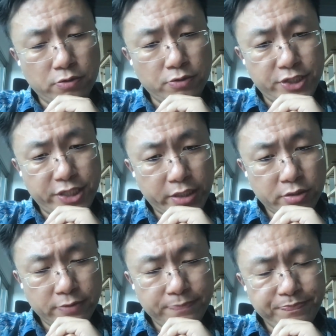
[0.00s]
owned by
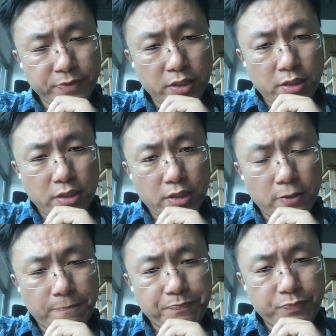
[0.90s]
GoTo or
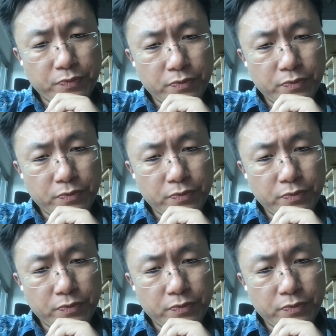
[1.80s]
Gojek,